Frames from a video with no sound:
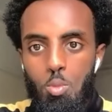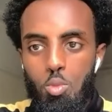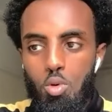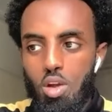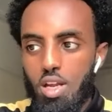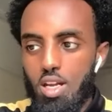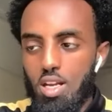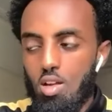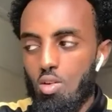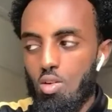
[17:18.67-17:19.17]

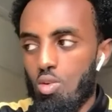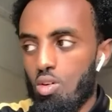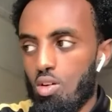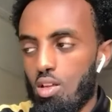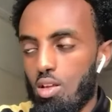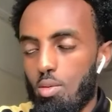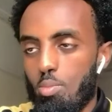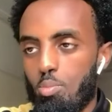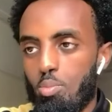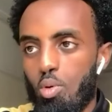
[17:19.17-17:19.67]
But
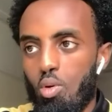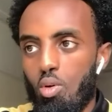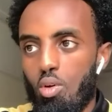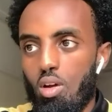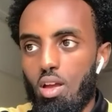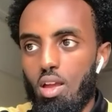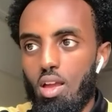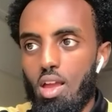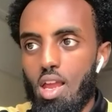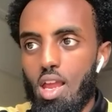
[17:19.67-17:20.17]

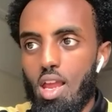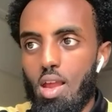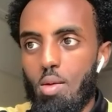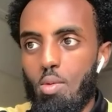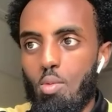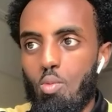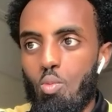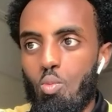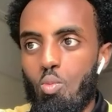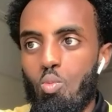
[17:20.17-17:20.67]

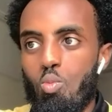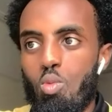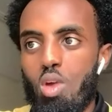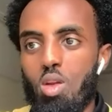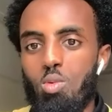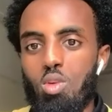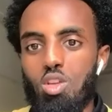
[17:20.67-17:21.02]
when